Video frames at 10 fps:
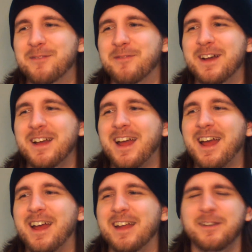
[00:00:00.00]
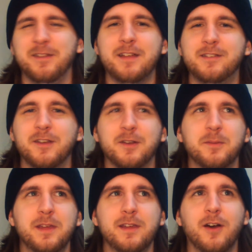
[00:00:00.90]
um, and that's going to
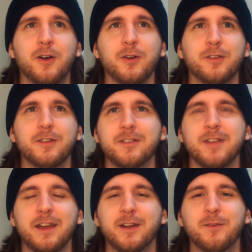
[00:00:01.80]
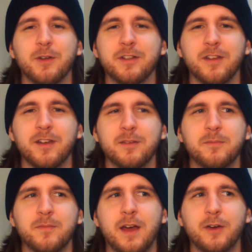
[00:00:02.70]
be hard to decide on what the
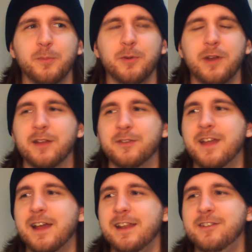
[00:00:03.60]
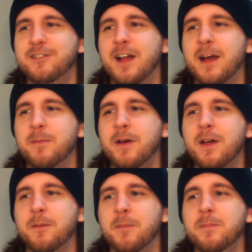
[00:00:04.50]
how to pronounce that each time.
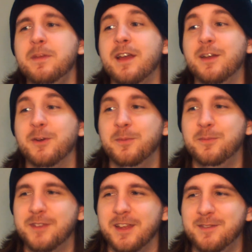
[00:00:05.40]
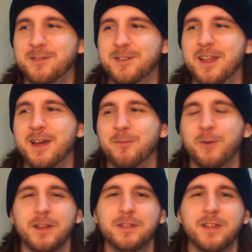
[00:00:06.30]
But Miehum saves them
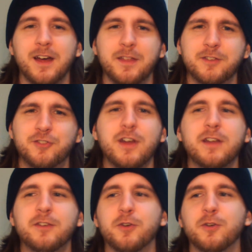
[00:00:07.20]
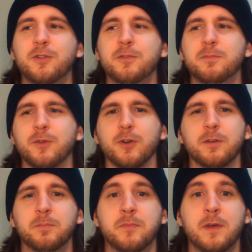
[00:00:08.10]
with uh, this giant turtle,
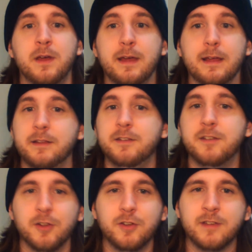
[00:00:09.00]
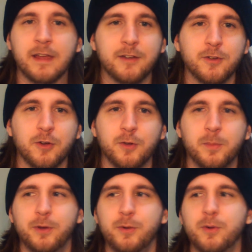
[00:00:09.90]
or at least it looks like a turtle,
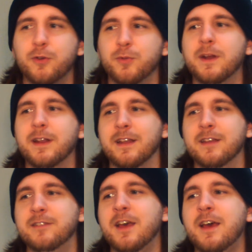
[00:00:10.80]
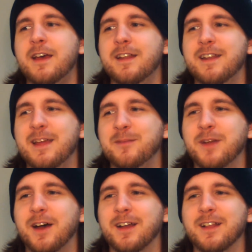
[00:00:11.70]
but who knows what it is,
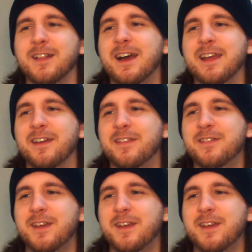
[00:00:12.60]
named uh, Goliath.